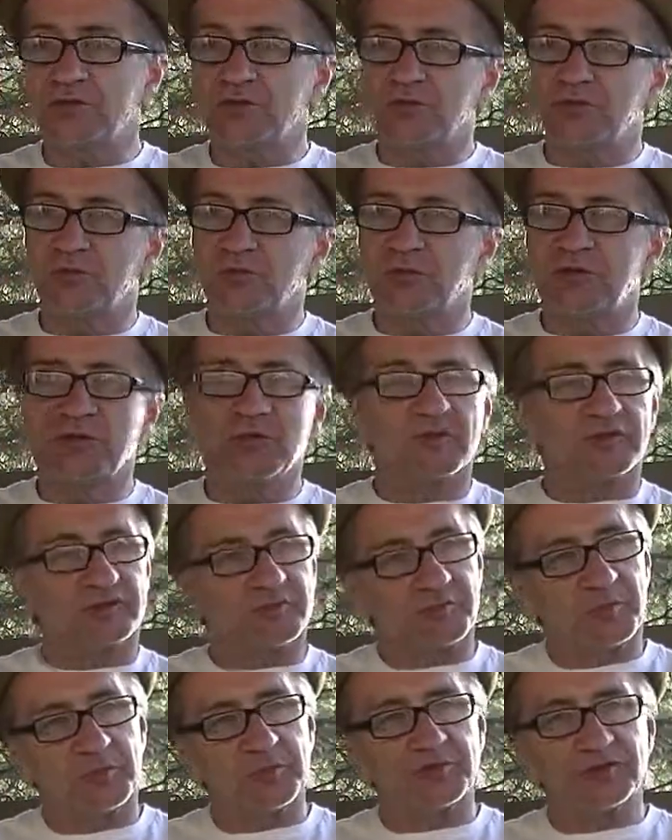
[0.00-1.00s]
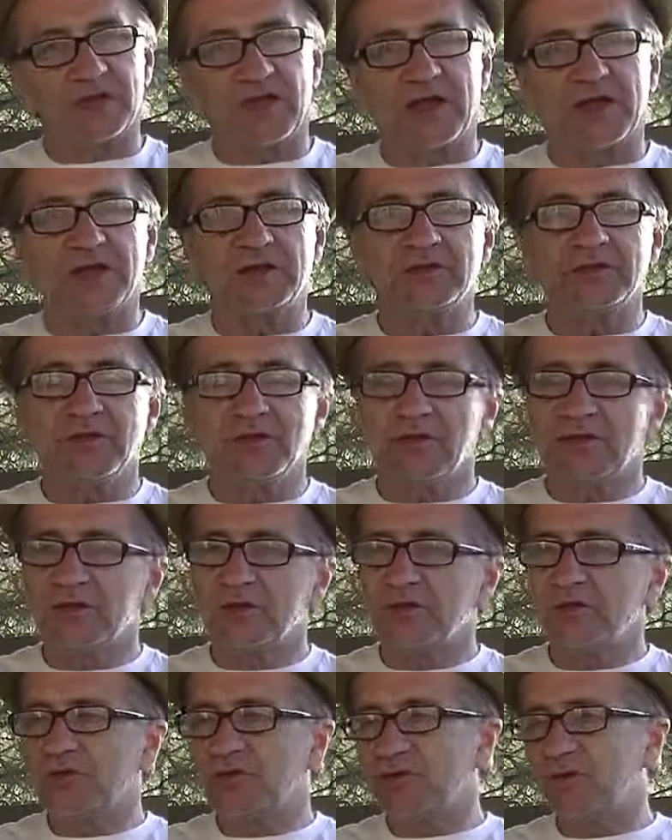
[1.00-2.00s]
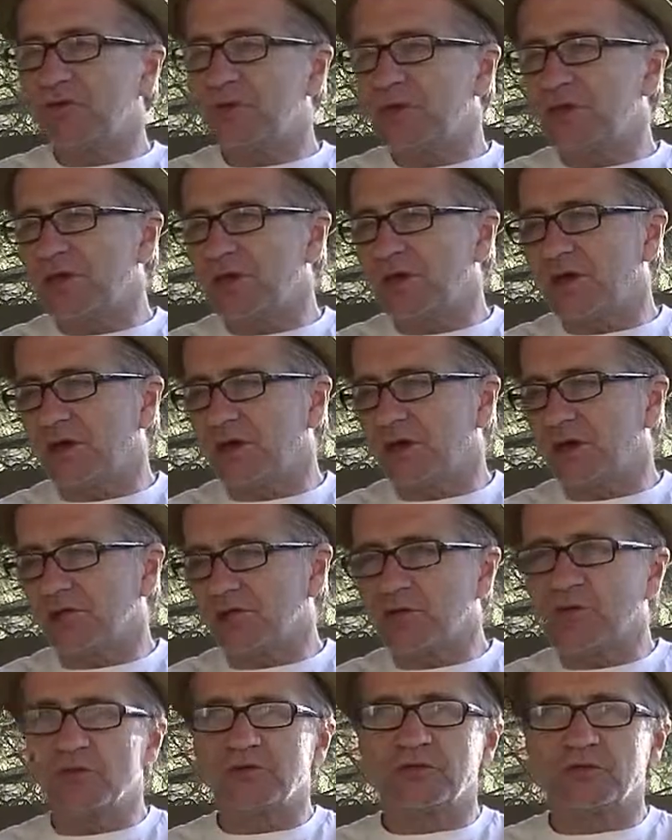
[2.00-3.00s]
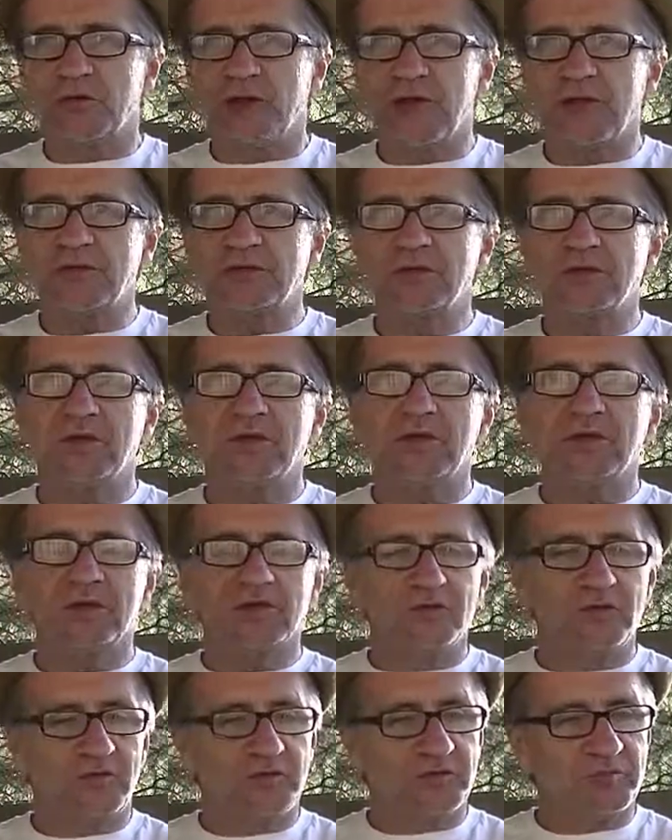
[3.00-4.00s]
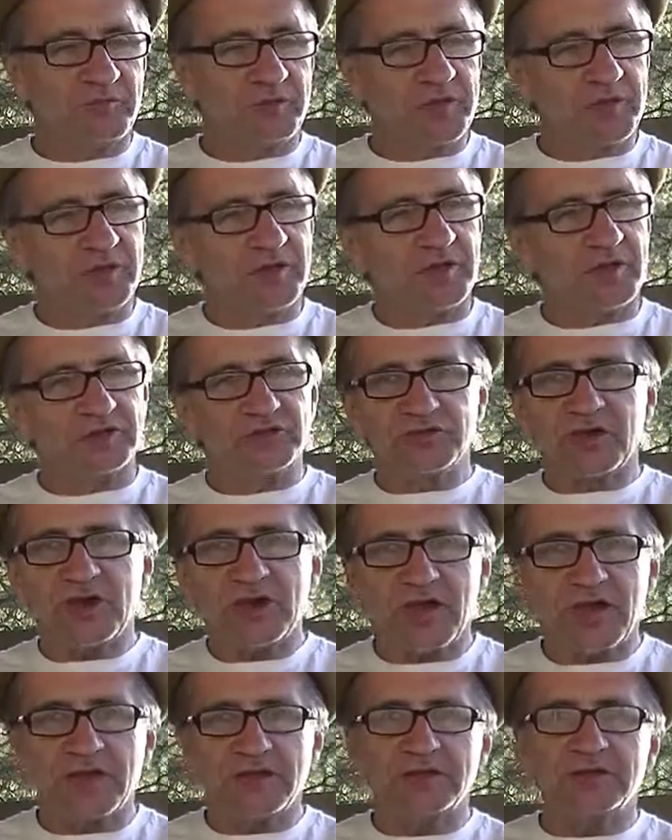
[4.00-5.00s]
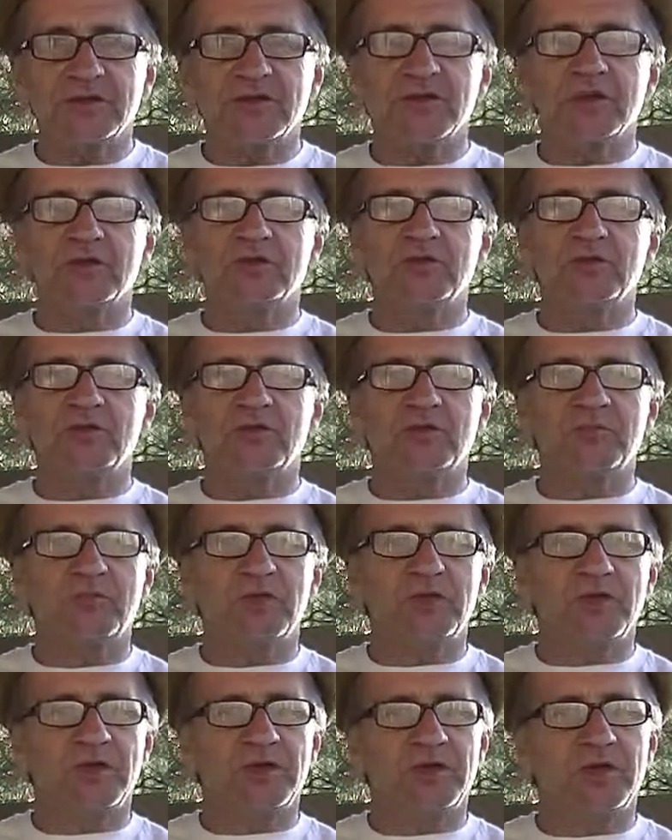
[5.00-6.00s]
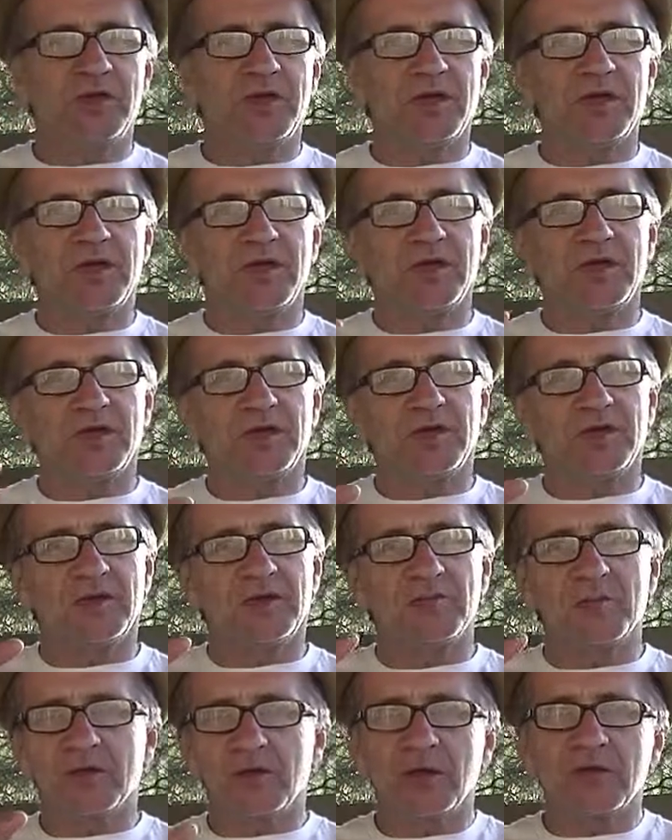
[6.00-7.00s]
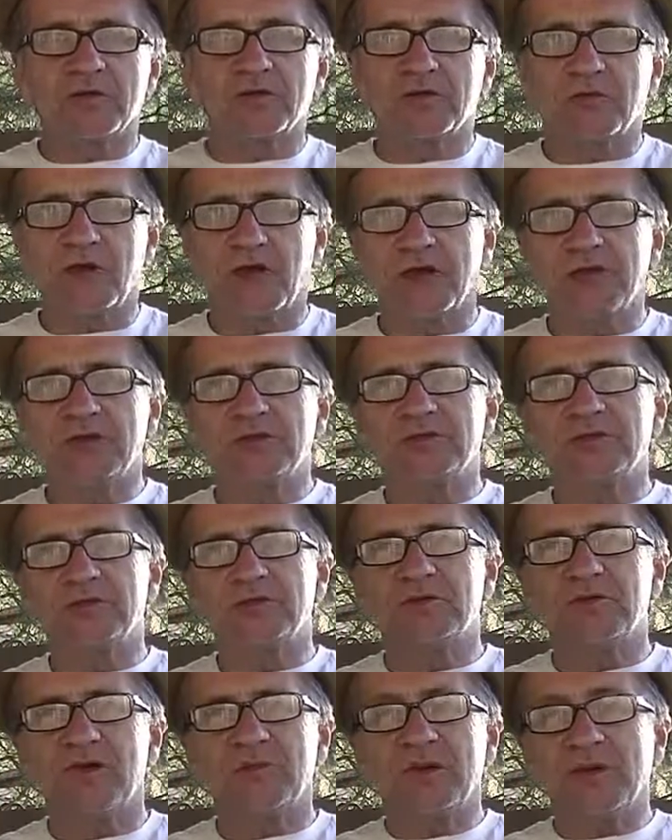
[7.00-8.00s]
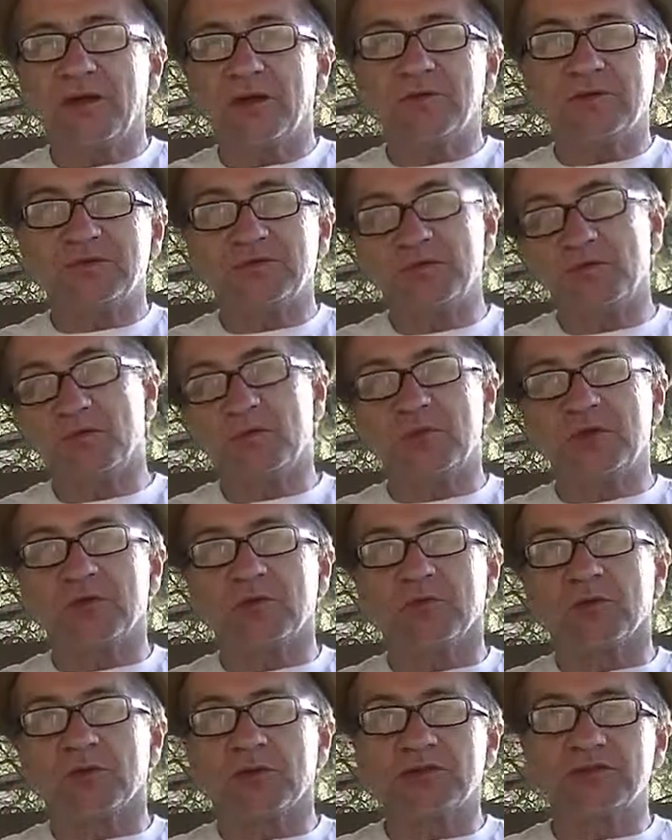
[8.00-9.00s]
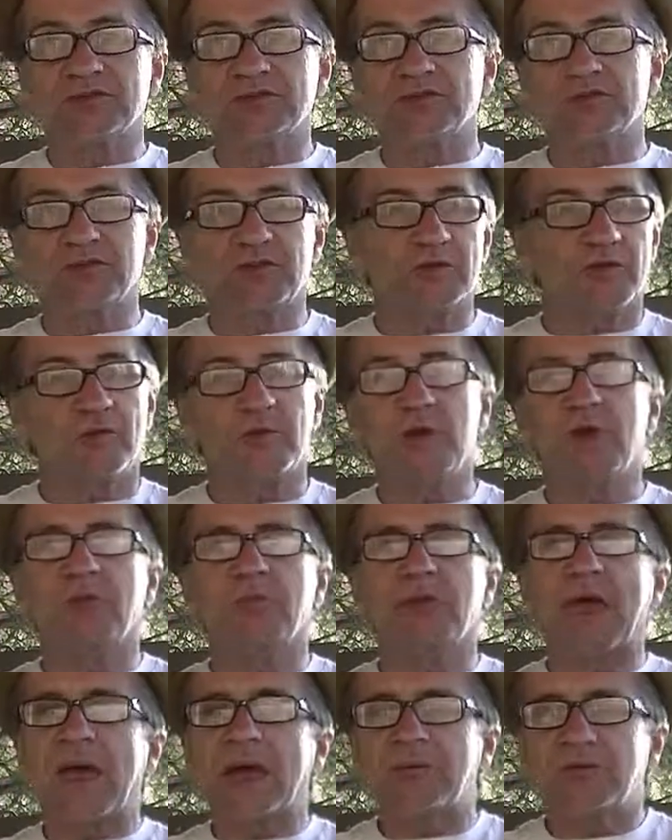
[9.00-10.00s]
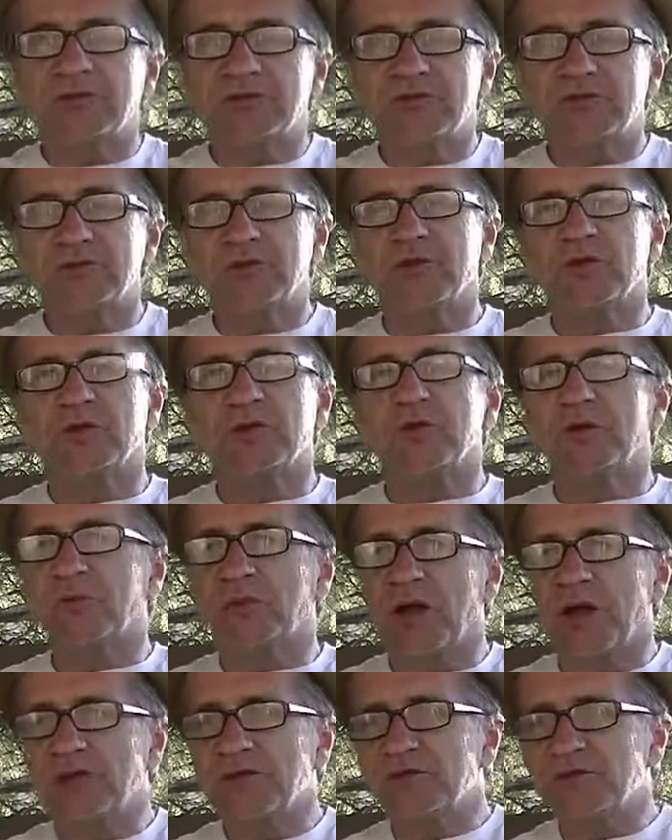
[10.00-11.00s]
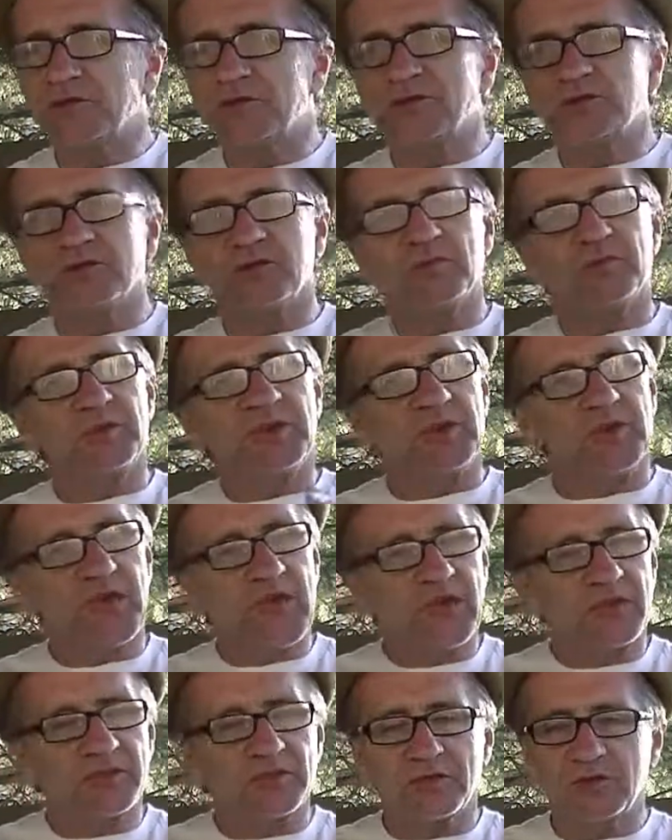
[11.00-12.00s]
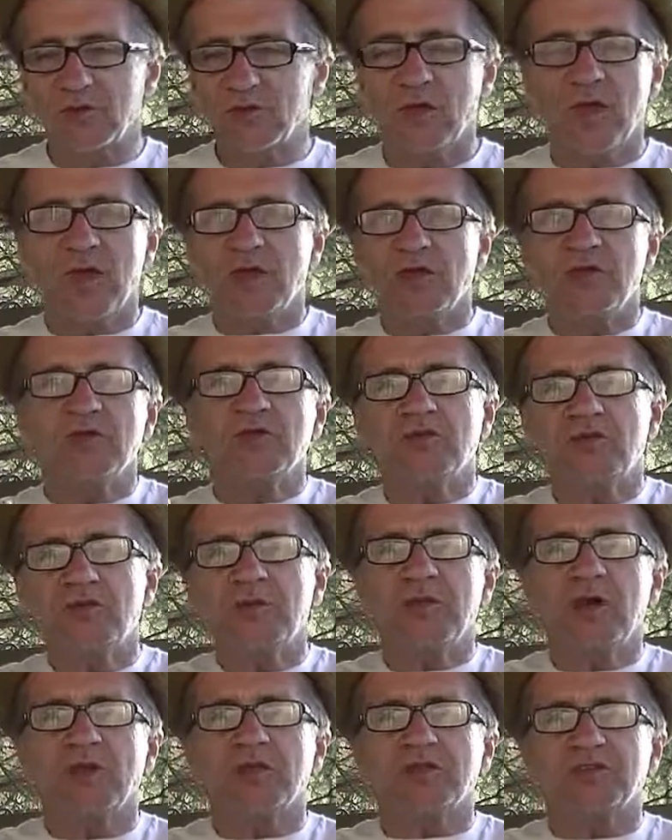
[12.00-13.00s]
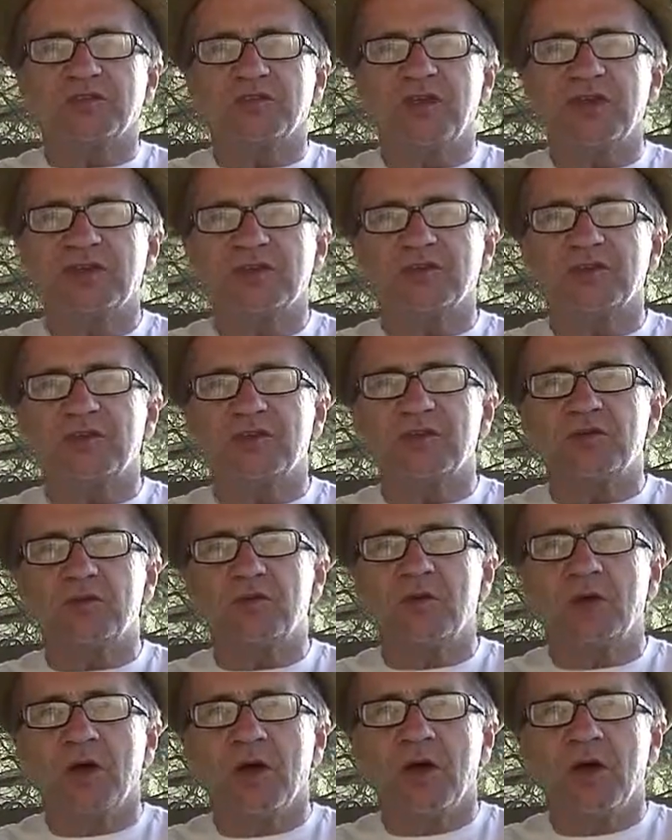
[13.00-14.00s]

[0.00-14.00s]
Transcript: You could be a Spurgeonite you could be a Tozerite, you could be a Chuckite, you could be a MacArthurite, you know, I mean, I mean, you could be a religious, you could be a Baptist, you could be a Protestant, you could be a Catholic, you, you know, you could be all these things that you,